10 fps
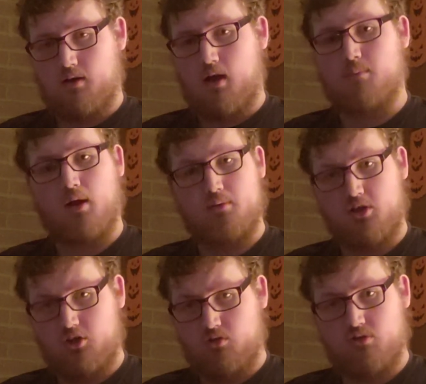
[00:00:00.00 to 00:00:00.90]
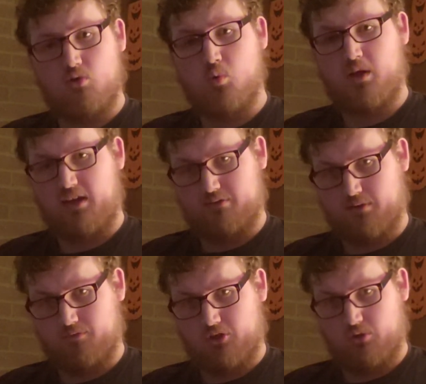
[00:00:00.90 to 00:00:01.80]
I'm probably going to do some quickie
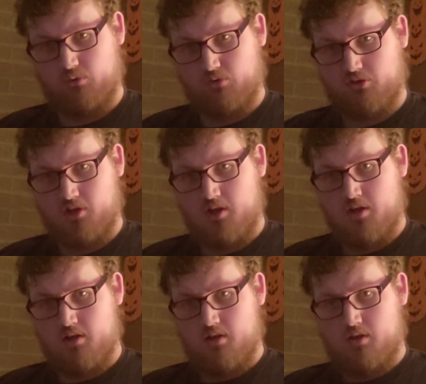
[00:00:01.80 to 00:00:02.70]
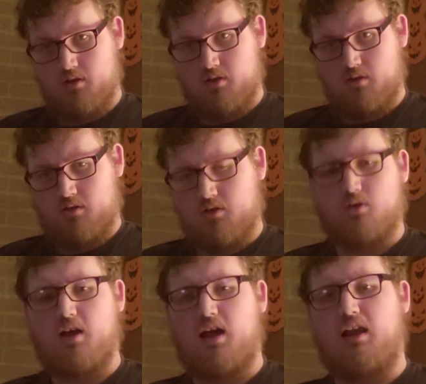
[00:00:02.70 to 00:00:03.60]
reviews,
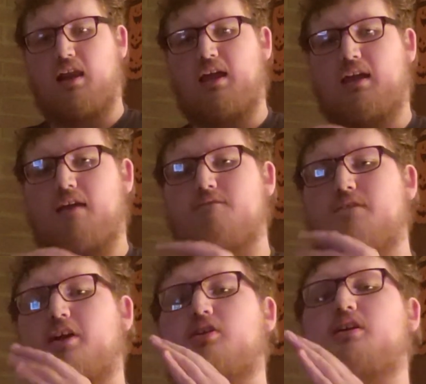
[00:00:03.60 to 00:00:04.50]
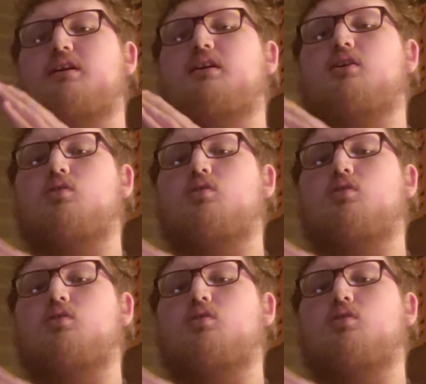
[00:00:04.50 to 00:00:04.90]
kind of like a very